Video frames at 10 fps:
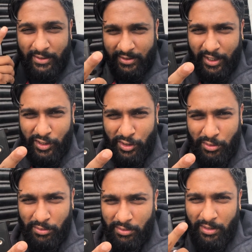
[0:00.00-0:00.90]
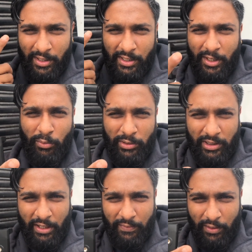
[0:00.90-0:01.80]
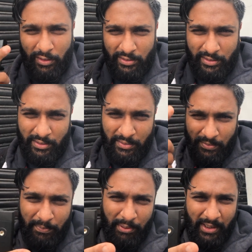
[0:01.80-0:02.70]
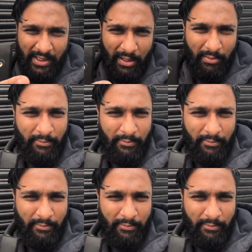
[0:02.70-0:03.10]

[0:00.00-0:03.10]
So stay tuned and keep watching our vlogs. Peace out.